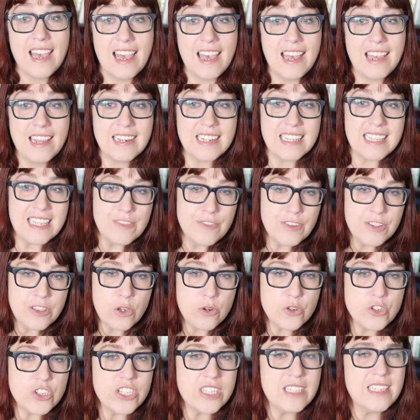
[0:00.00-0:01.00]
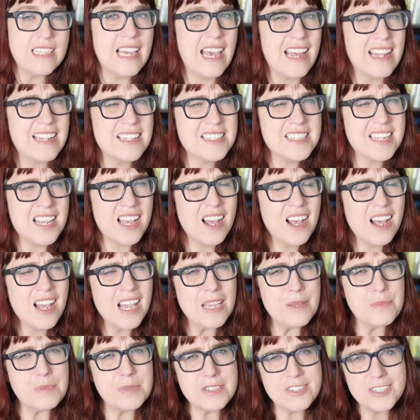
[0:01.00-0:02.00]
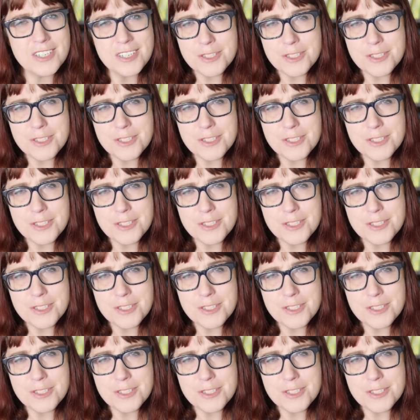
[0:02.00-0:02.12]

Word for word: And even though she at times